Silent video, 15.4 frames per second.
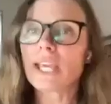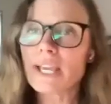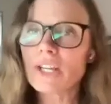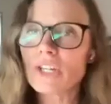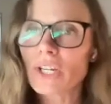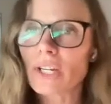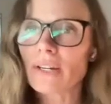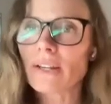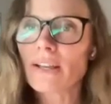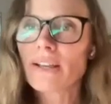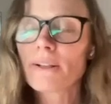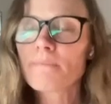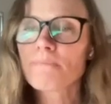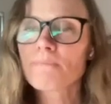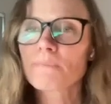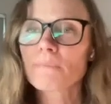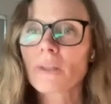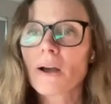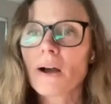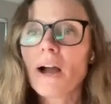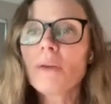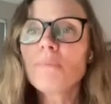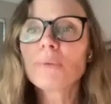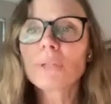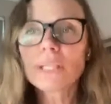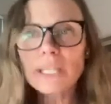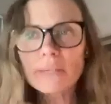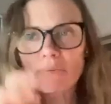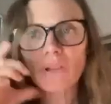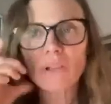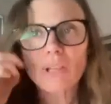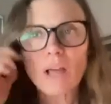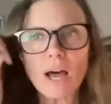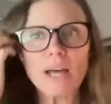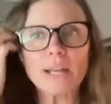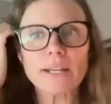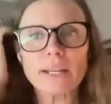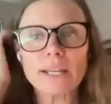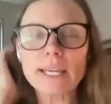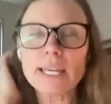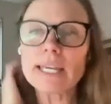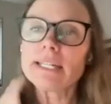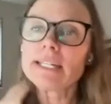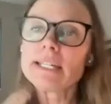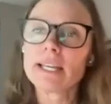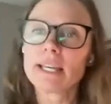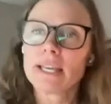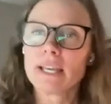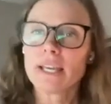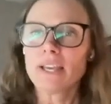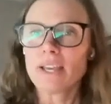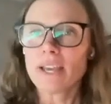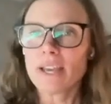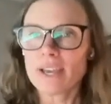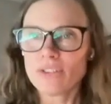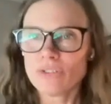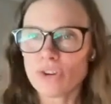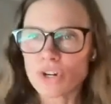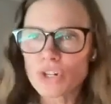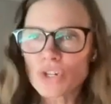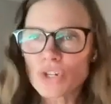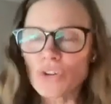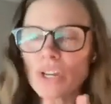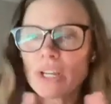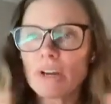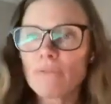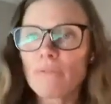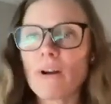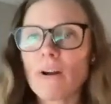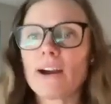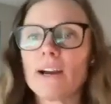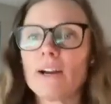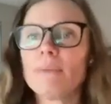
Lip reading: communication. I believe a lot in nurturing